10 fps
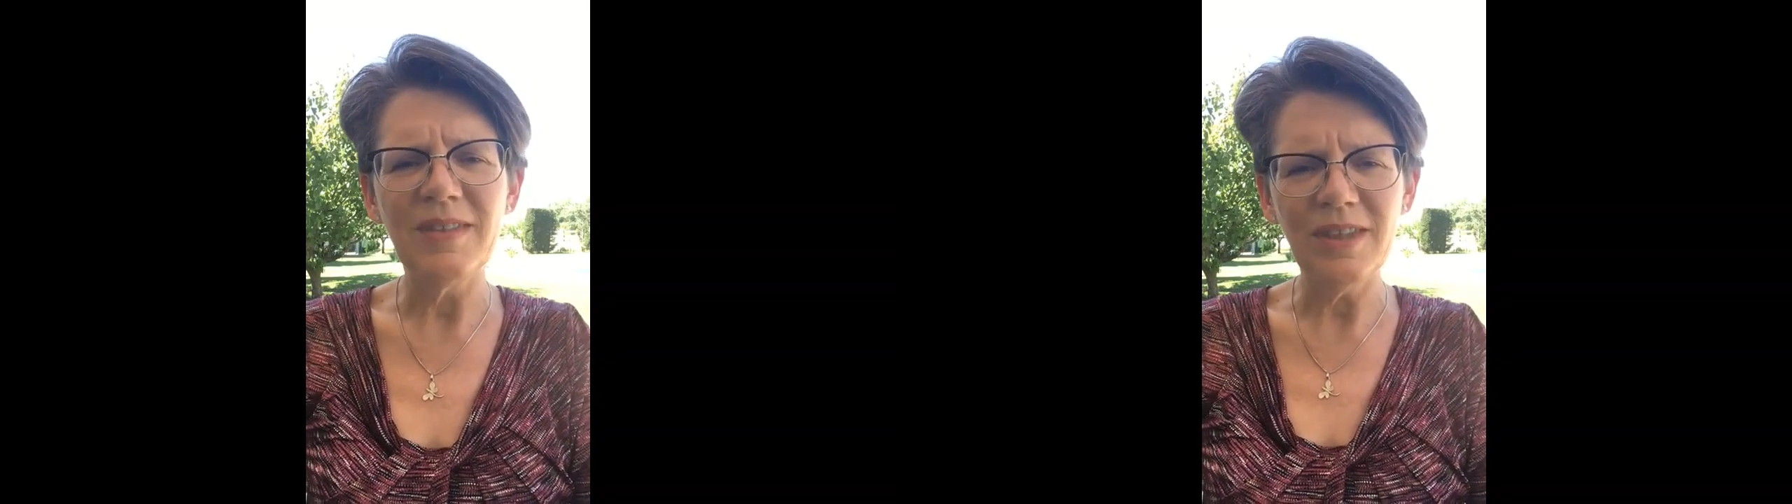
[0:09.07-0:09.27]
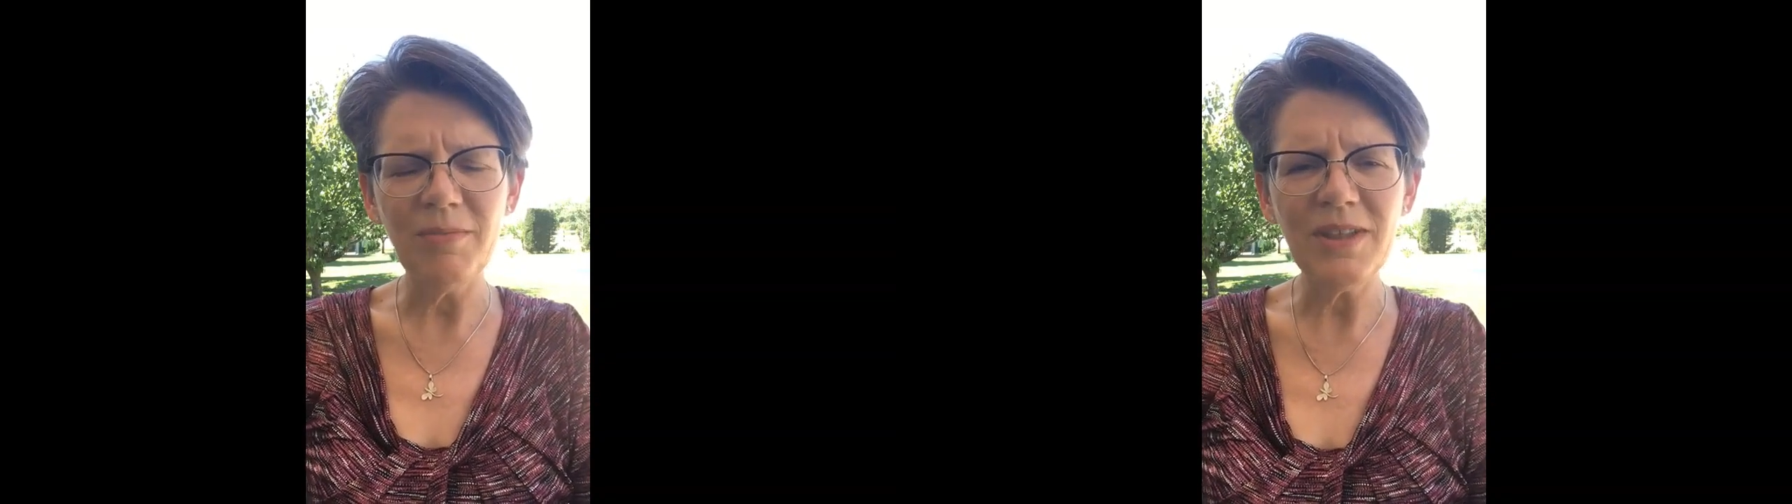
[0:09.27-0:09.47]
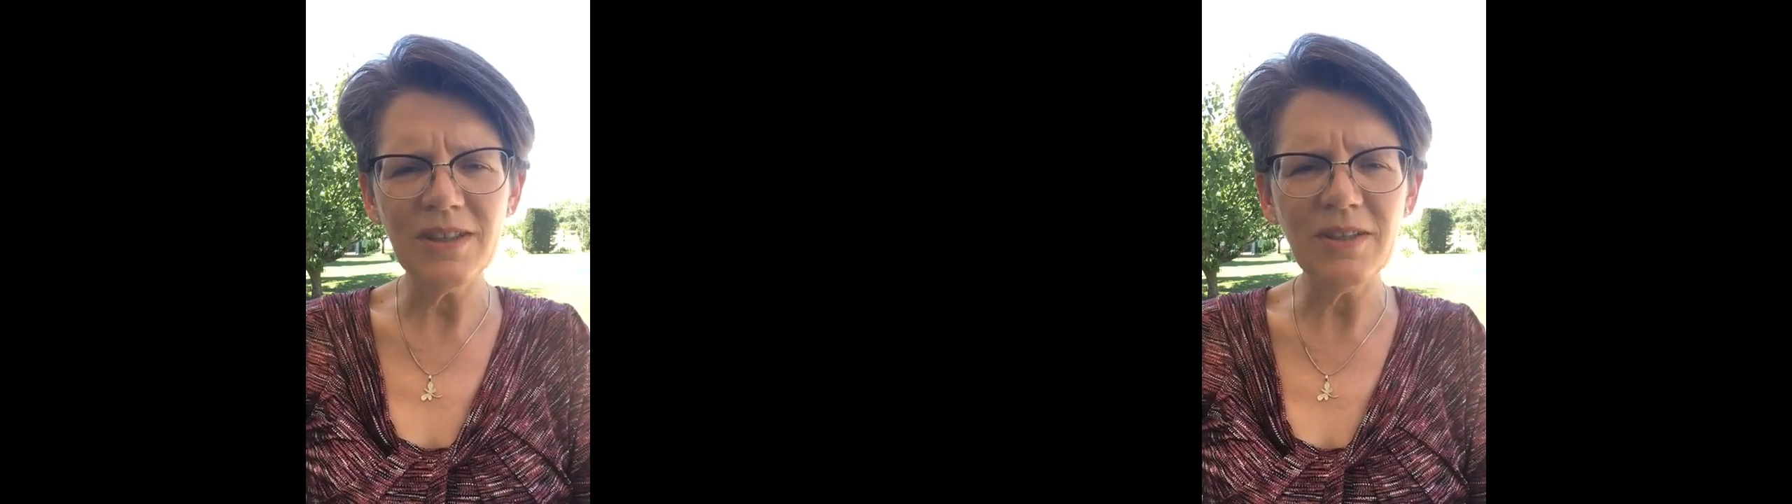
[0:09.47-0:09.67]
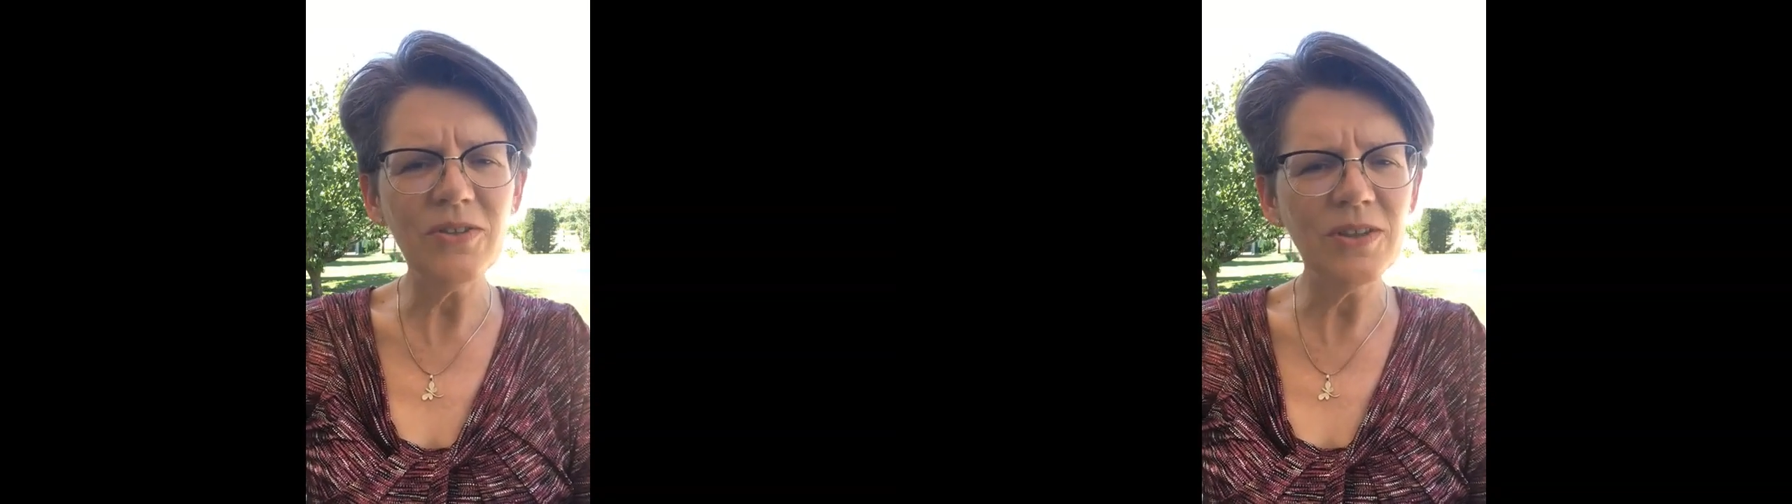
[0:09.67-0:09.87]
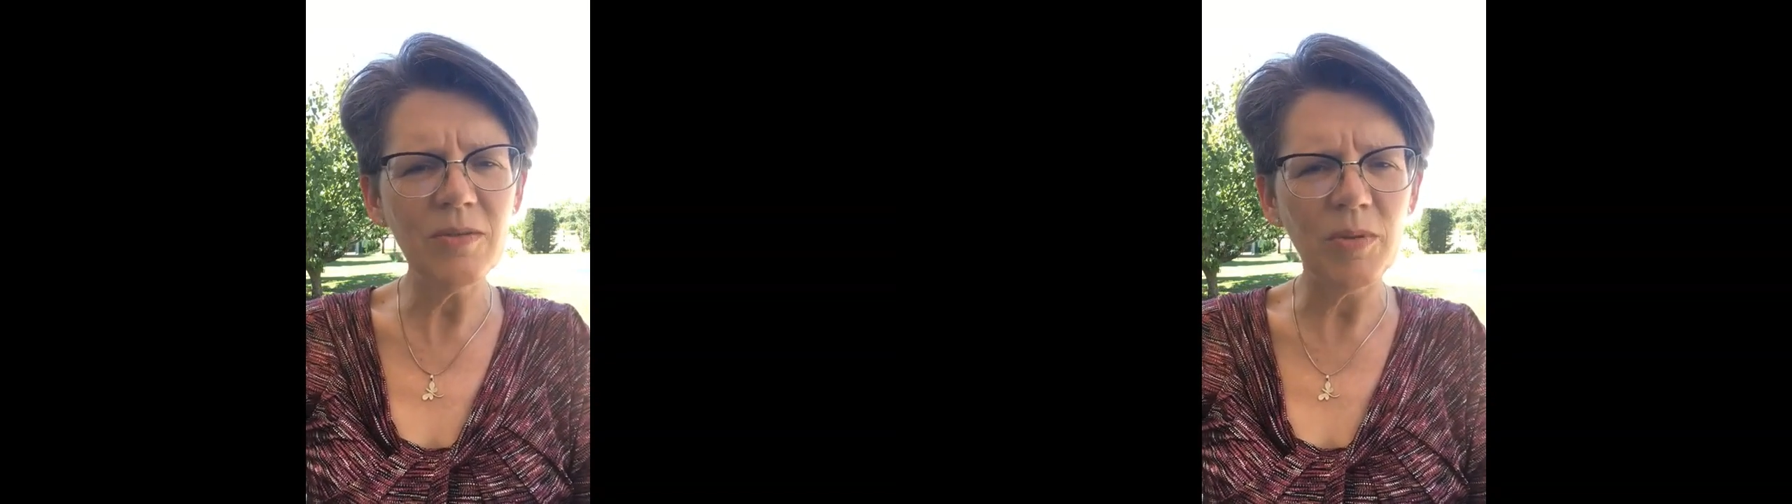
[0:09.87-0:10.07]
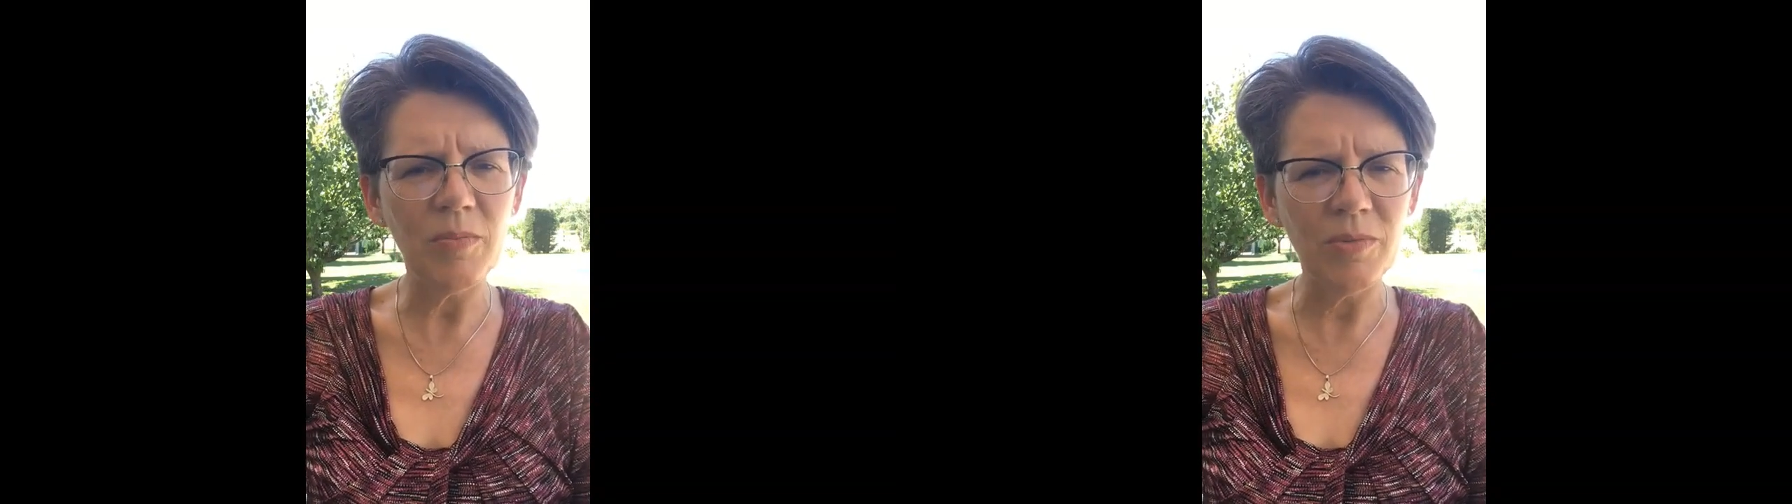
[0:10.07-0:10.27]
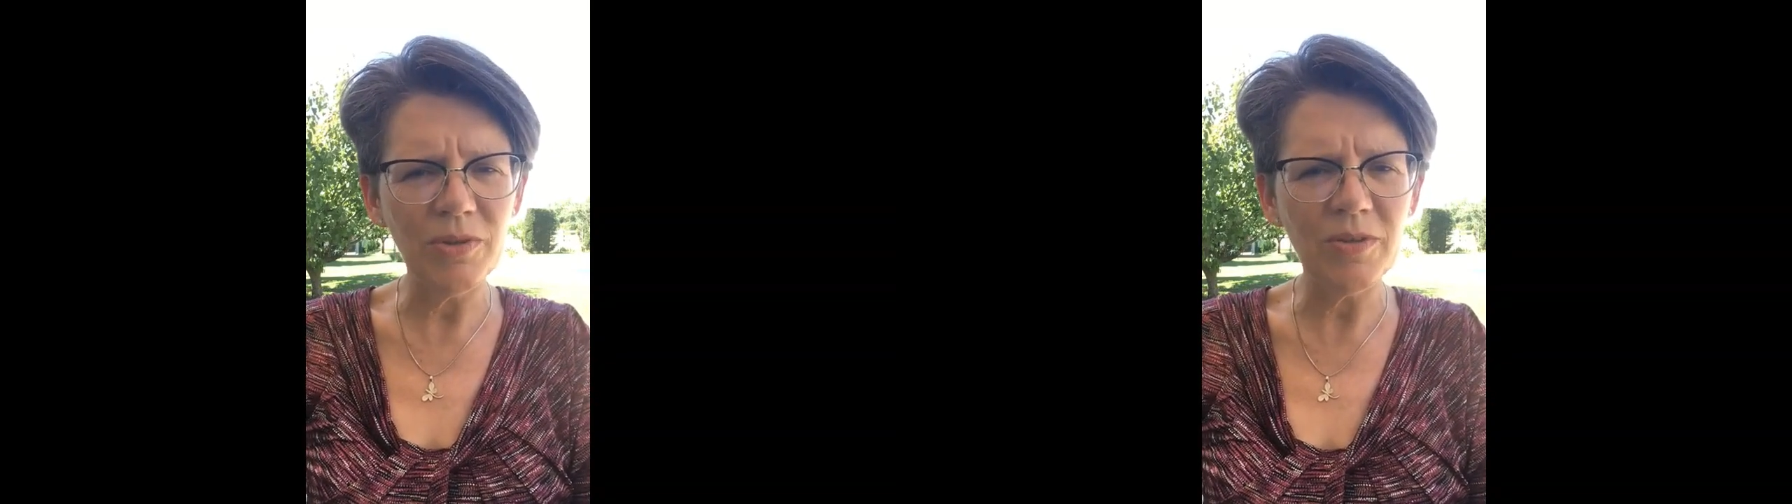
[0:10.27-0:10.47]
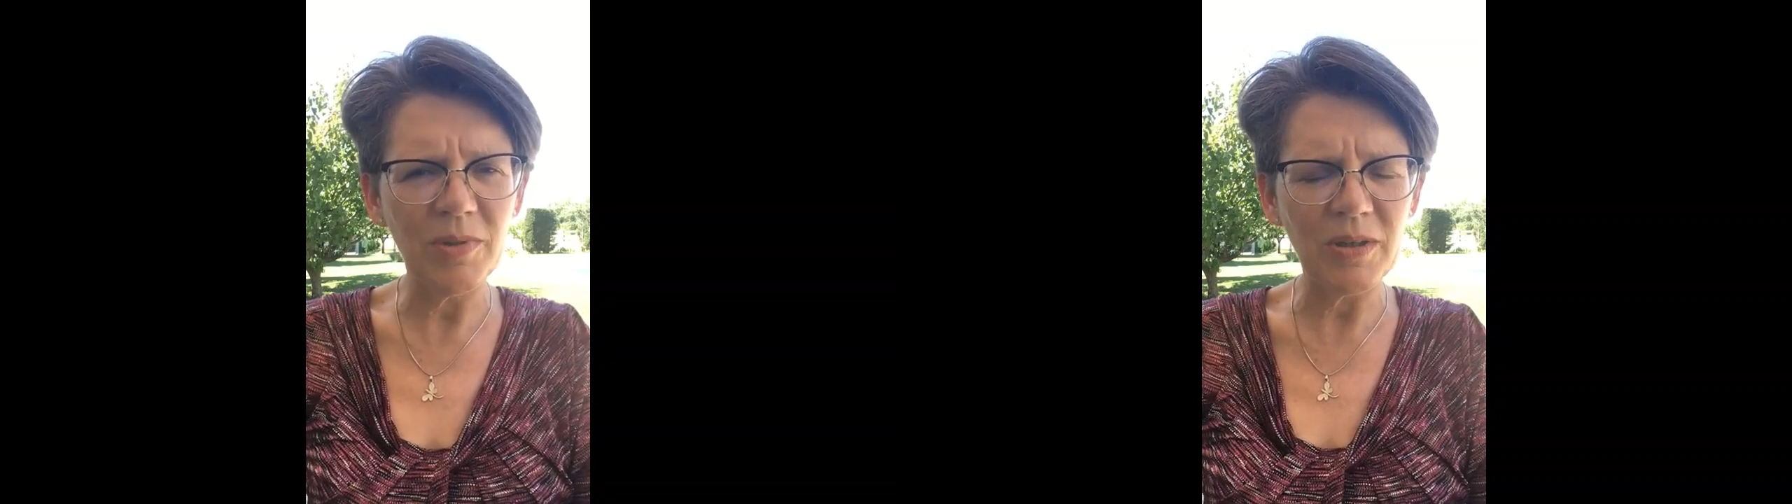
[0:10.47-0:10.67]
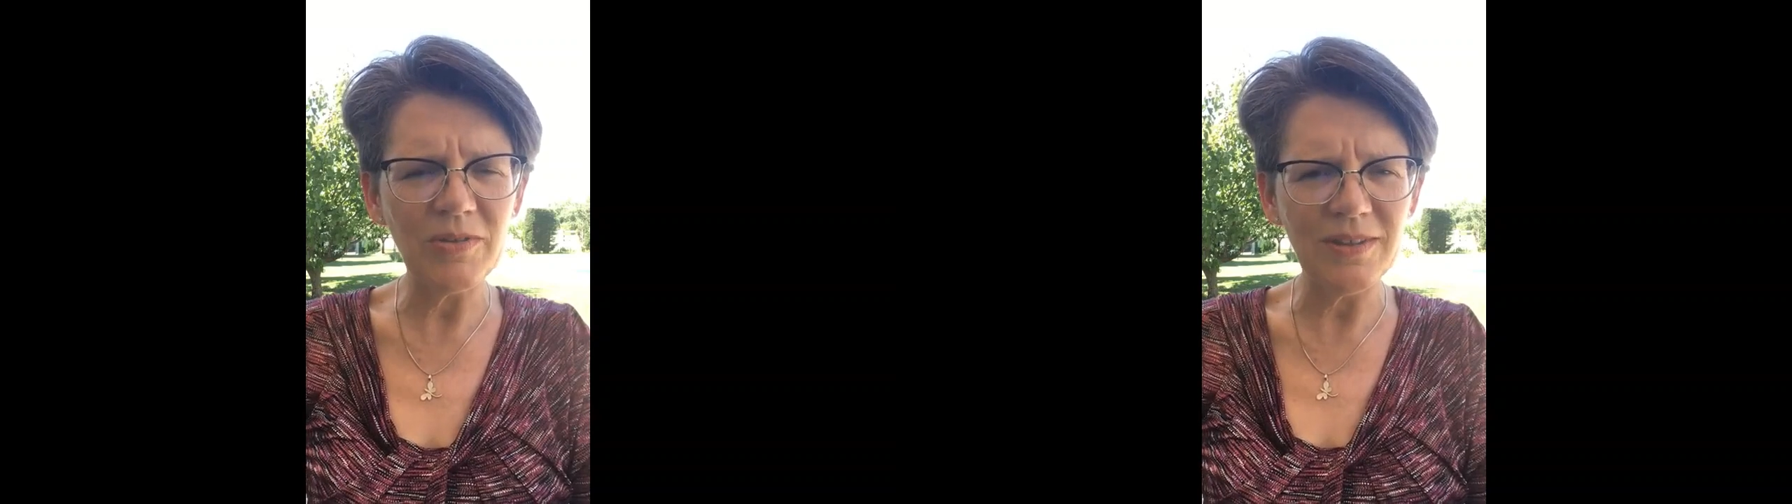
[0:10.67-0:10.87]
Let me tell you a little bit more about